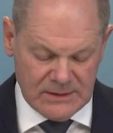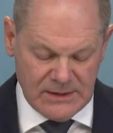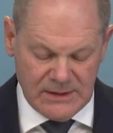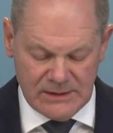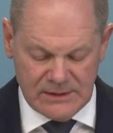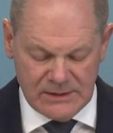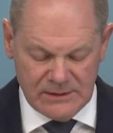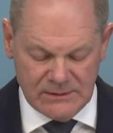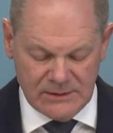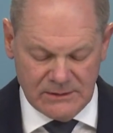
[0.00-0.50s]

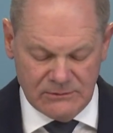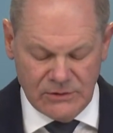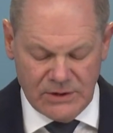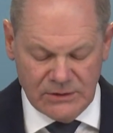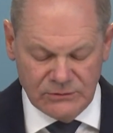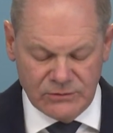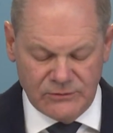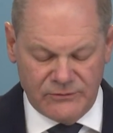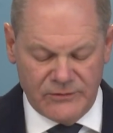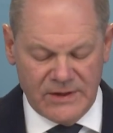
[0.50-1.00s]
Take the
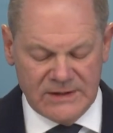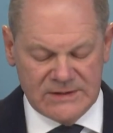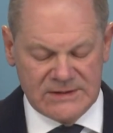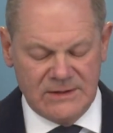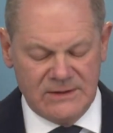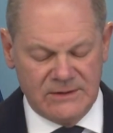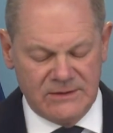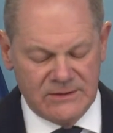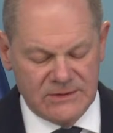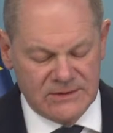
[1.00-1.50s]
ground
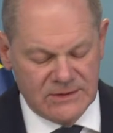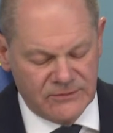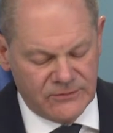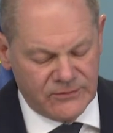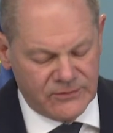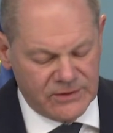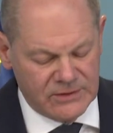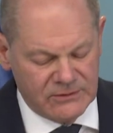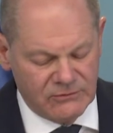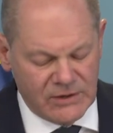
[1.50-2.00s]

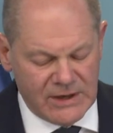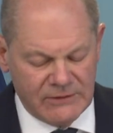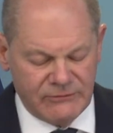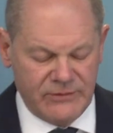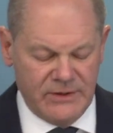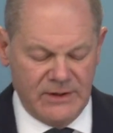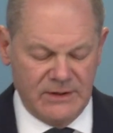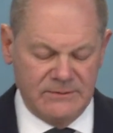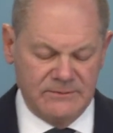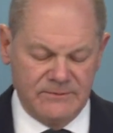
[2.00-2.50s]
offensive in
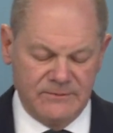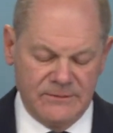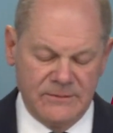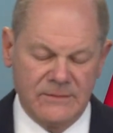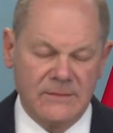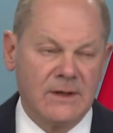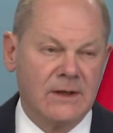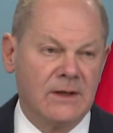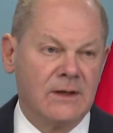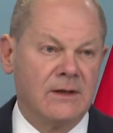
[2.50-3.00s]
Rafah.
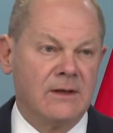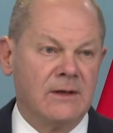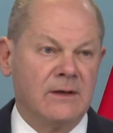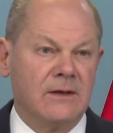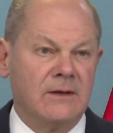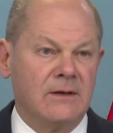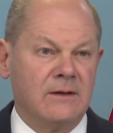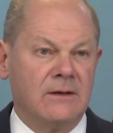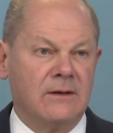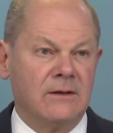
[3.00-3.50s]

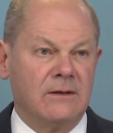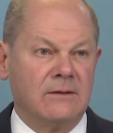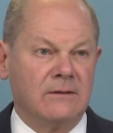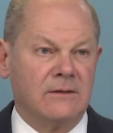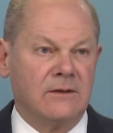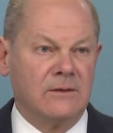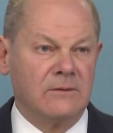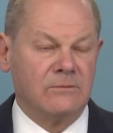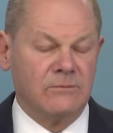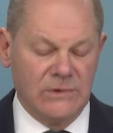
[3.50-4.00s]

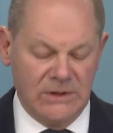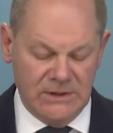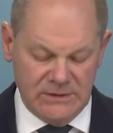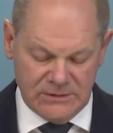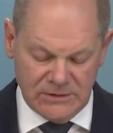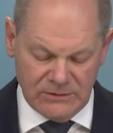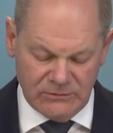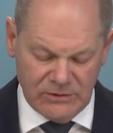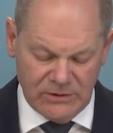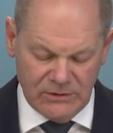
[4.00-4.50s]
The
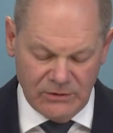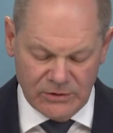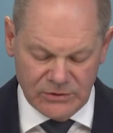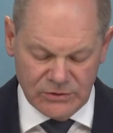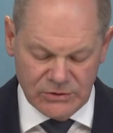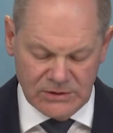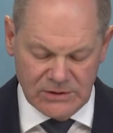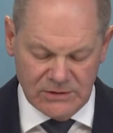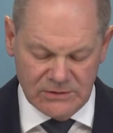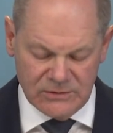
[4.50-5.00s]
military
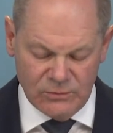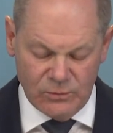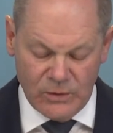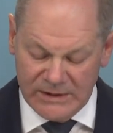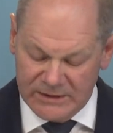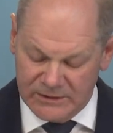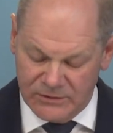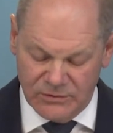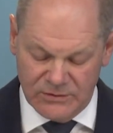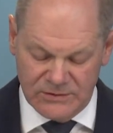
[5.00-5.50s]
logic is
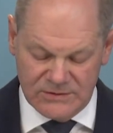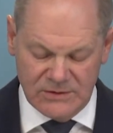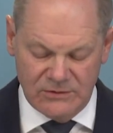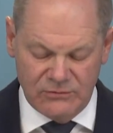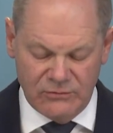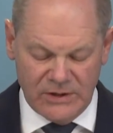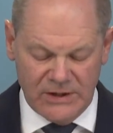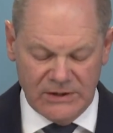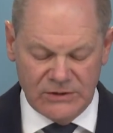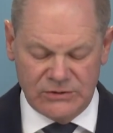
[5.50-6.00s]
one
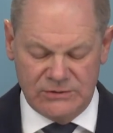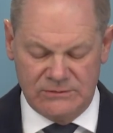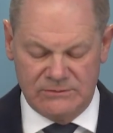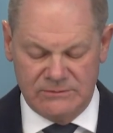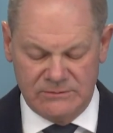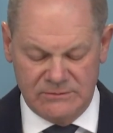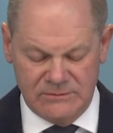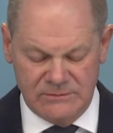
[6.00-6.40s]
consideration,